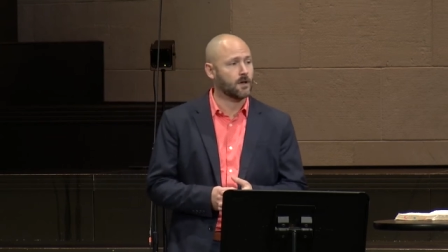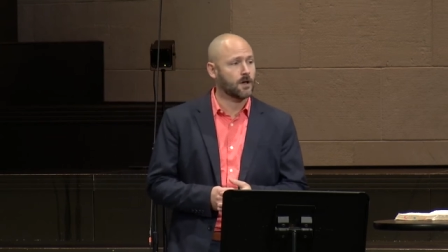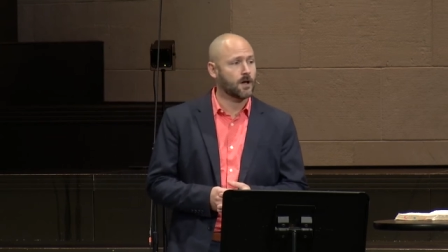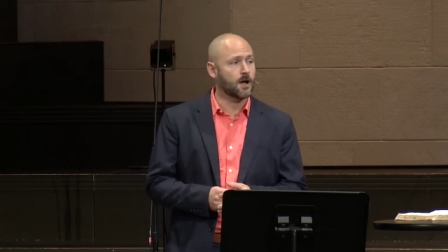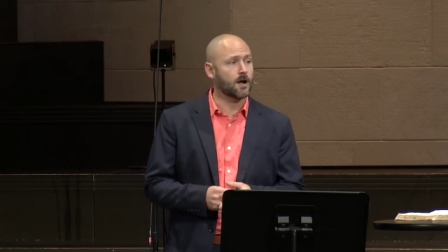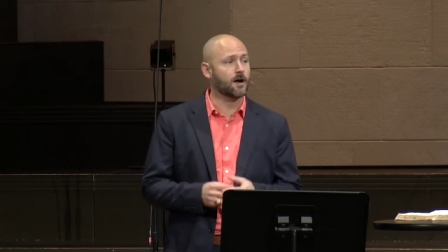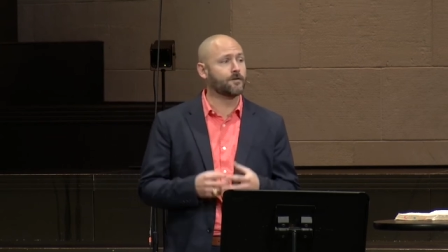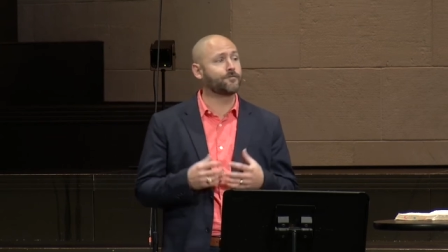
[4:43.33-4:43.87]

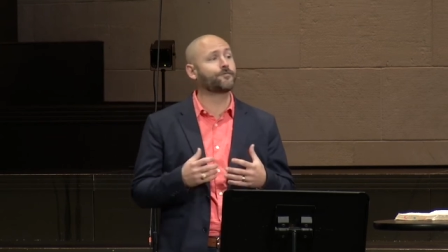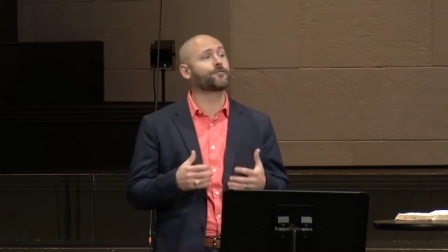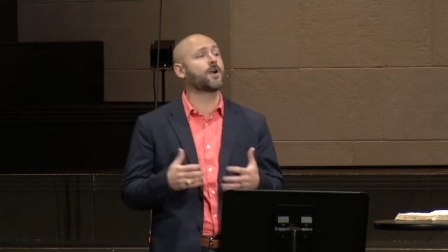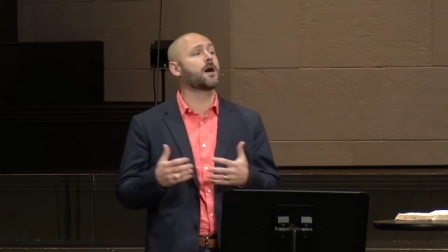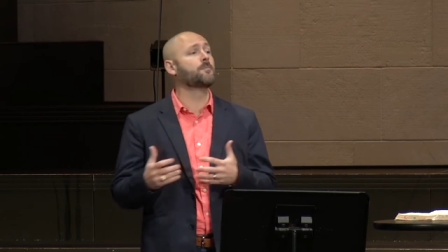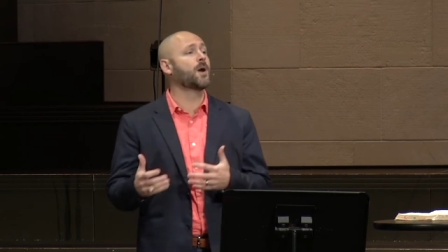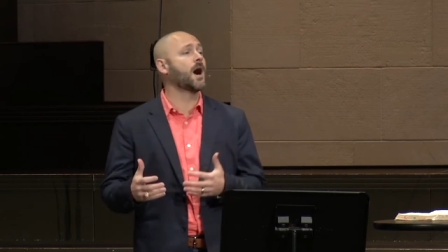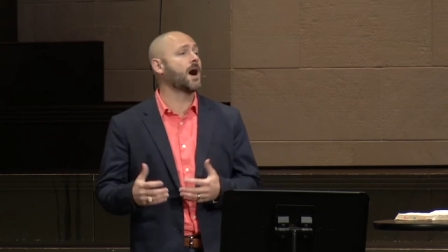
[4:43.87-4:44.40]
uh,
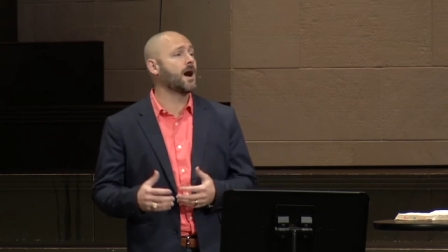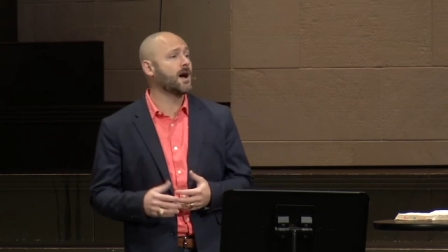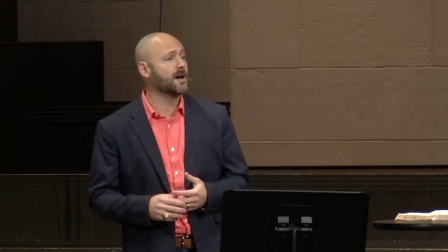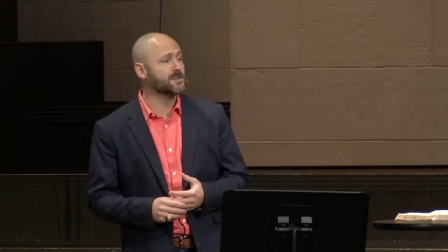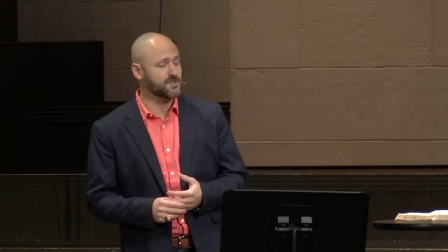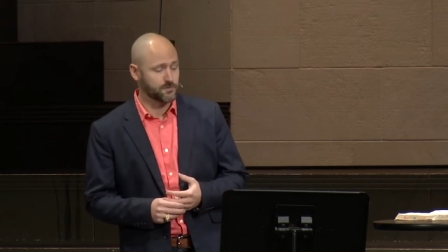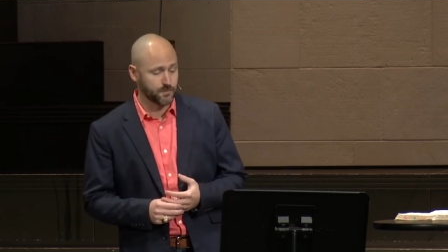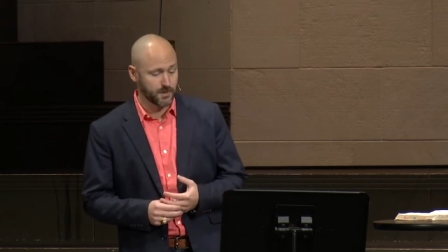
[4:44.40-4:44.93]
from a
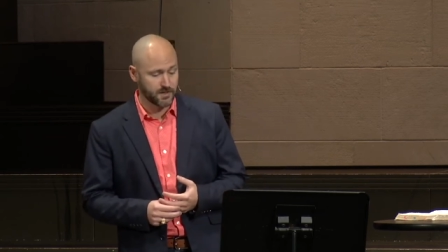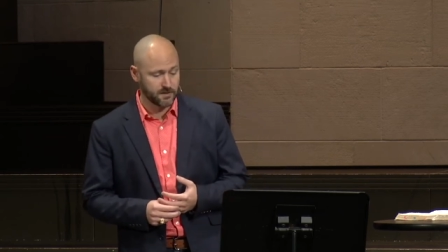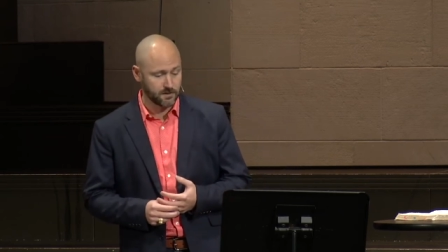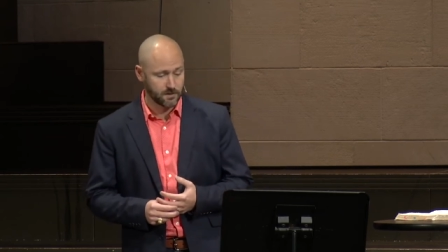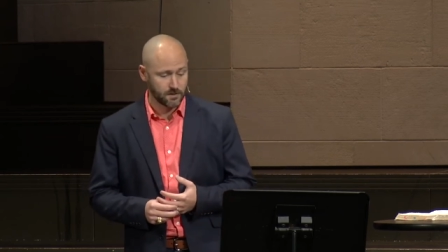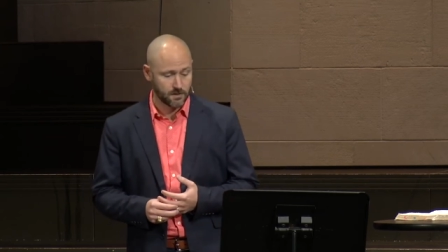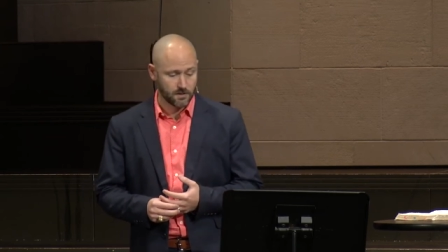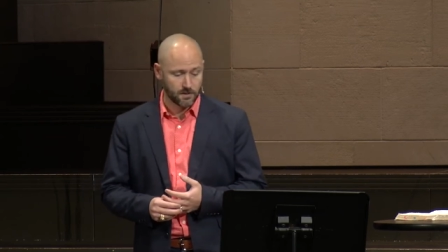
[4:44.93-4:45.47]
husband
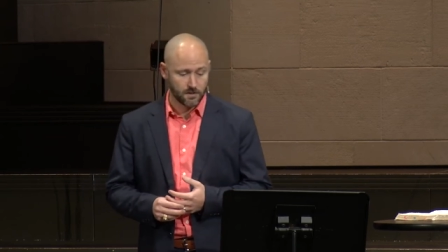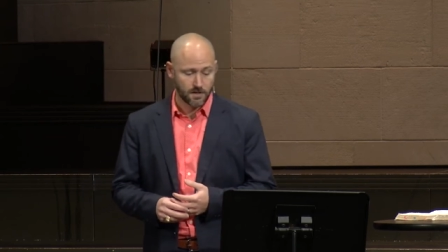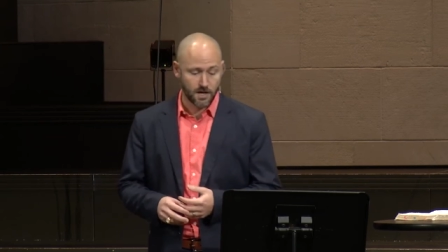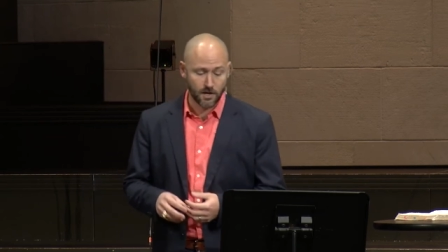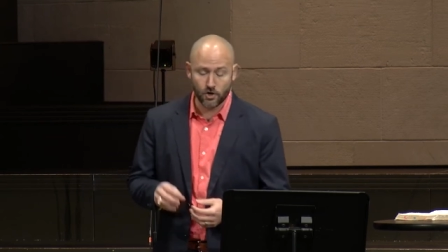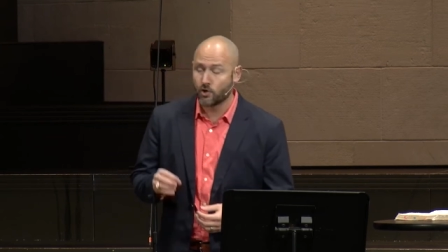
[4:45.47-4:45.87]
uh,